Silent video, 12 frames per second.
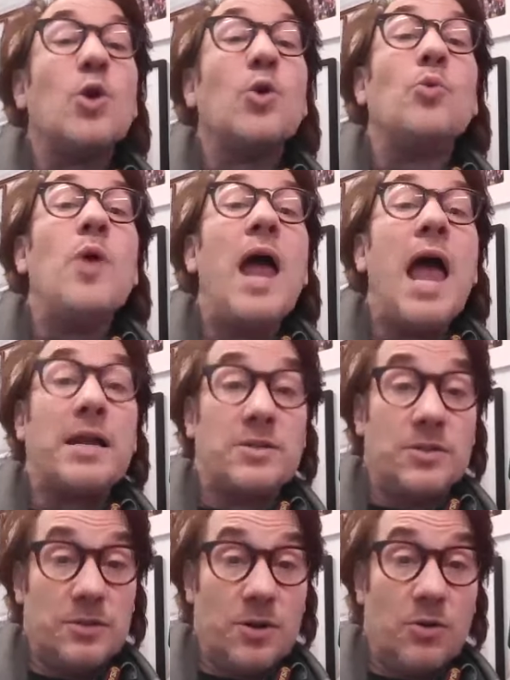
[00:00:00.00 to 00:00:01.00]

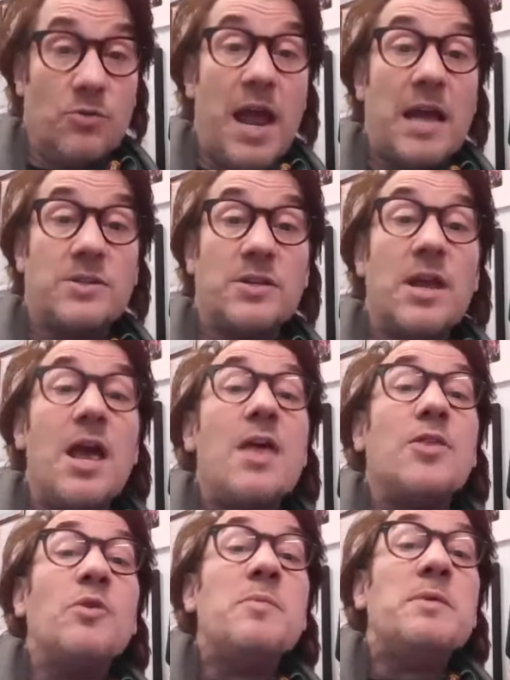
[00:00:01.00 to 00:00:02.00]
Correct, correct.
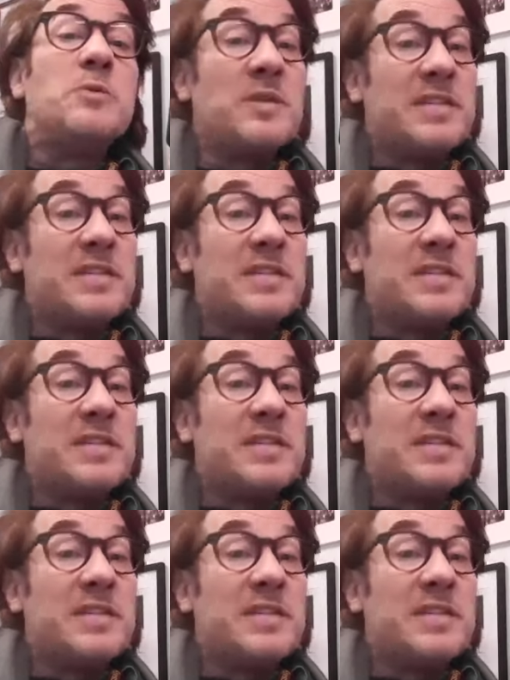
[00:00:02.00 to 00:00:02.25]
The remix